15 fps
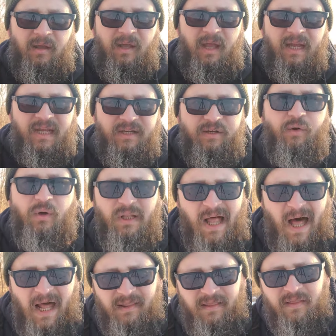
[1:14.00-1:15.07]
it can do a
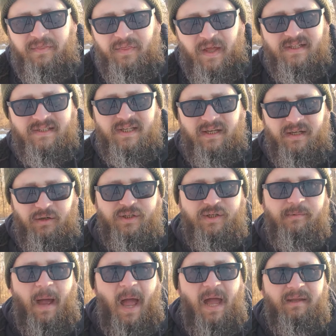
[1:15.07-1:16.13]
lot of the things that your
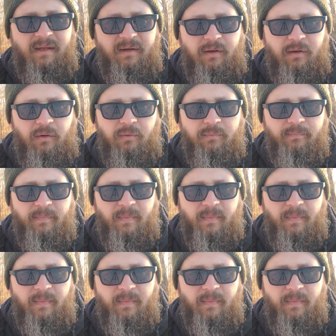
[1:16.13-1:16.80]
shemagh can do.